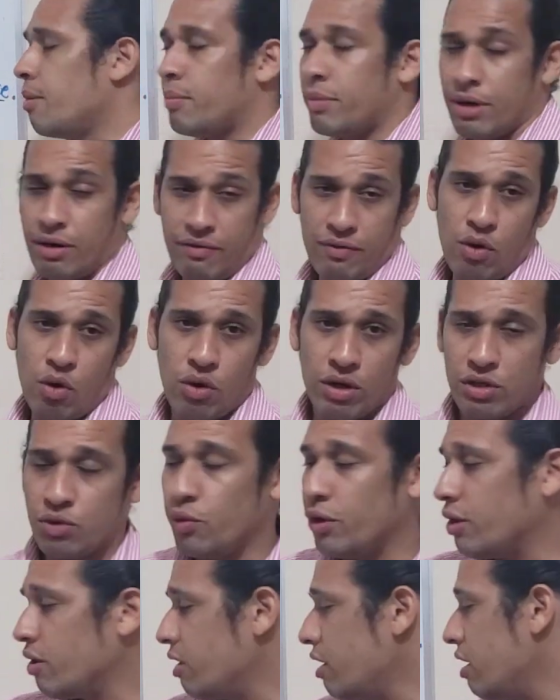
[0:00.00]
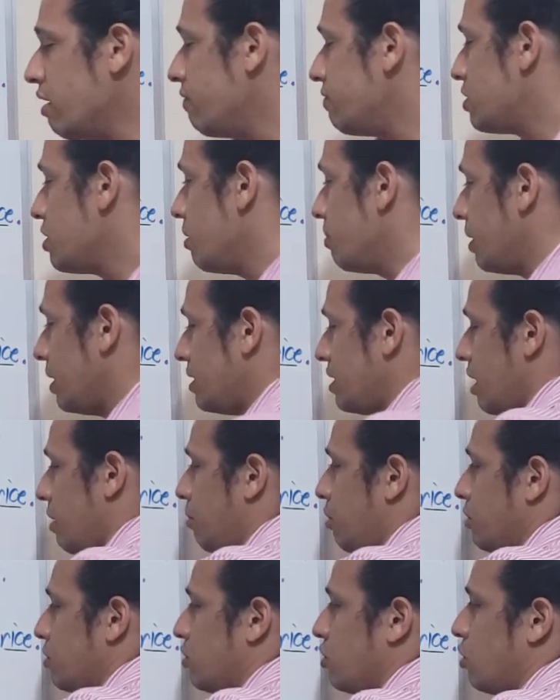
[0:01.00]
But of course, we're going to give some
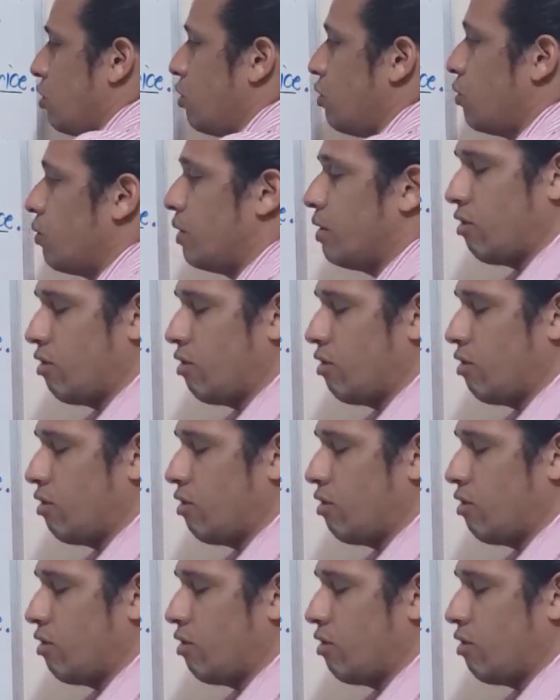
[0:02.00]
examples. So we're